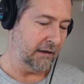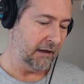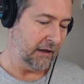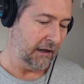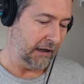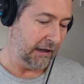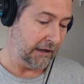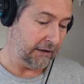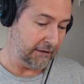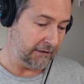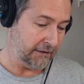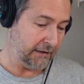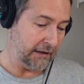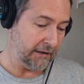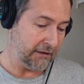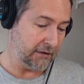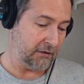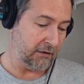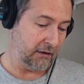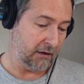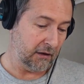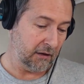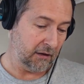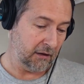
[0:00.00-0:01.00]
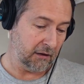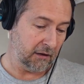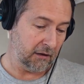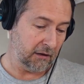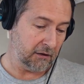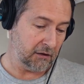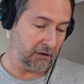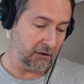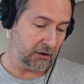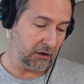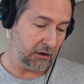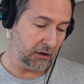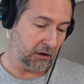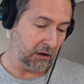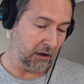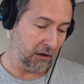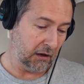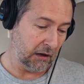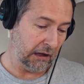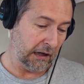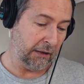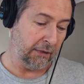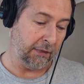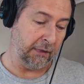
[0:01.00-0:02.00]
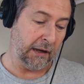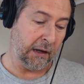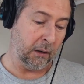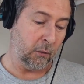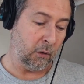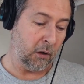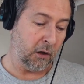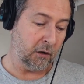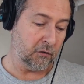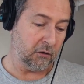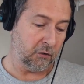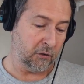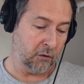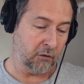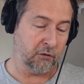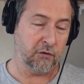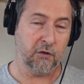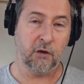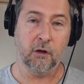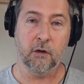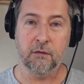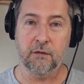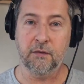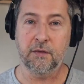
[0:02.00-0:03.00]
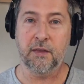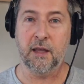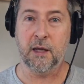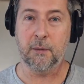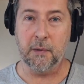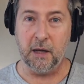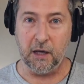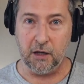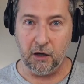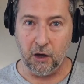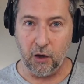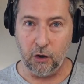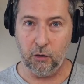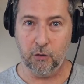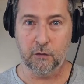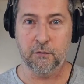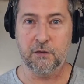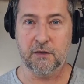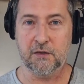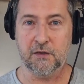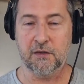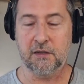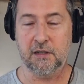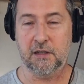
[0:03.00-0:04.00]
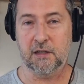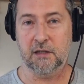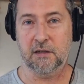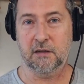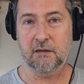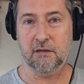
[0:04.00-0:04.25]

it says that, and thou art not over them an overseer.